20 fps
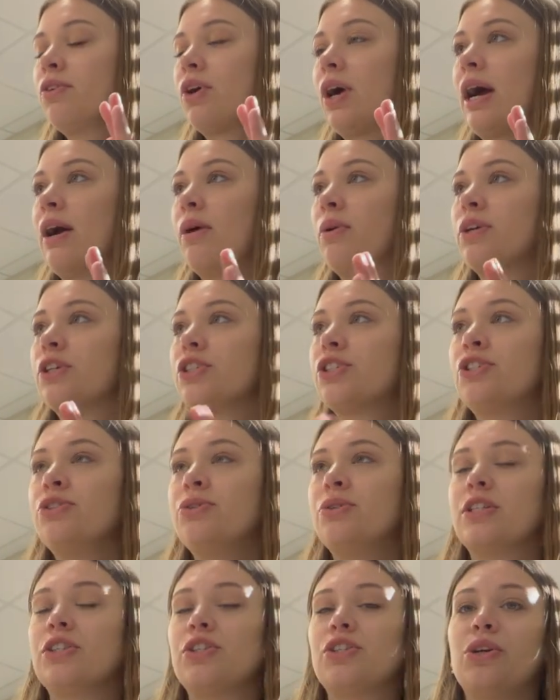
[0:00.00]
for our
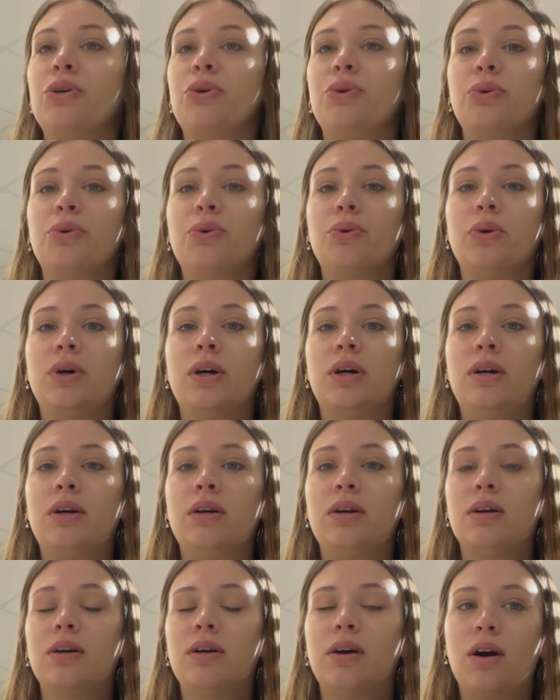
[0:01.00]
students who
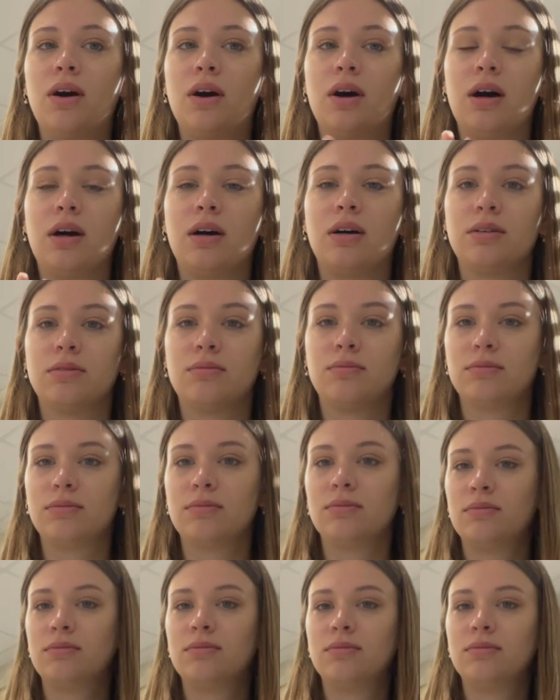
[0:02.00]
um,